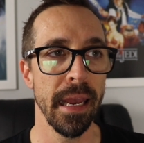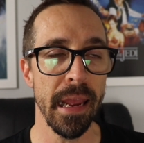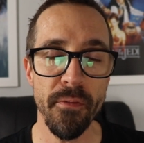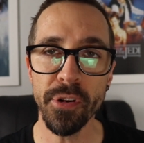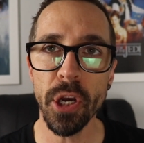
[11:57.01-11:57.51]

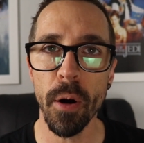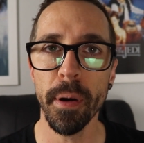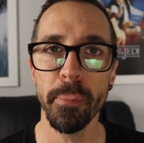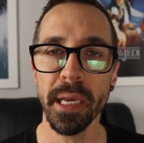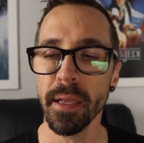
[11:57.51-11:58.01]
Every time
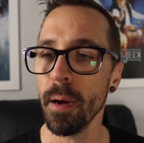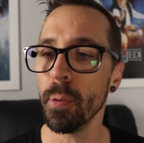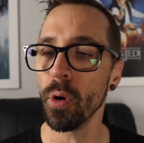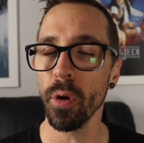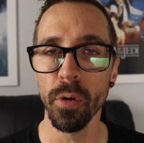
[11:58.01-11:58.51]
I pick it up
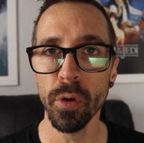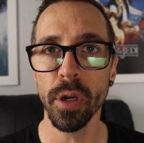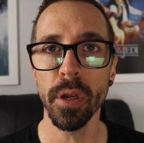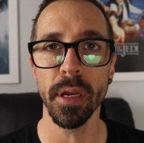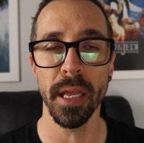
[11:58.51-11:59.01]
or go to look
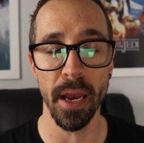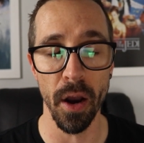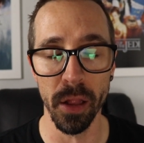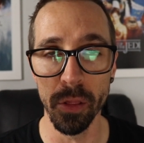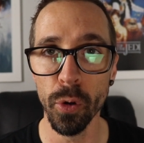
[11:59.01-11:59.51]
at it,
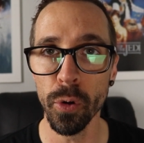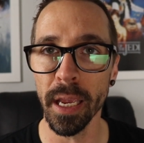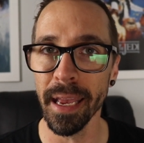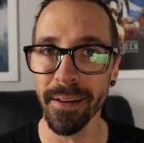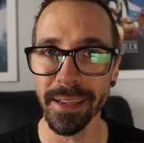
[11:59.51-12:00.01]
I look
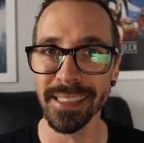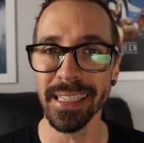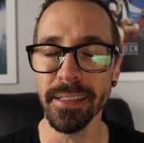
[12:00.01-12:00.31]
and I see